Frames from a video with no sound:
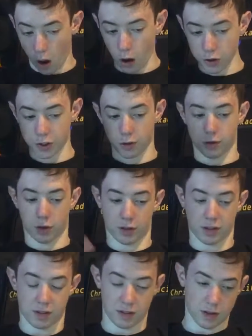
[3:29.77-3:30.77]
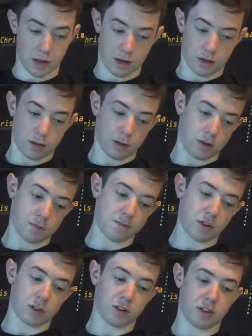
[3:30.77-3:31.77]
also took to
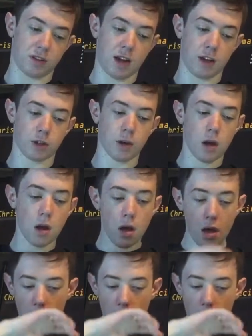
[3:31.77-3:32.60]
the stage.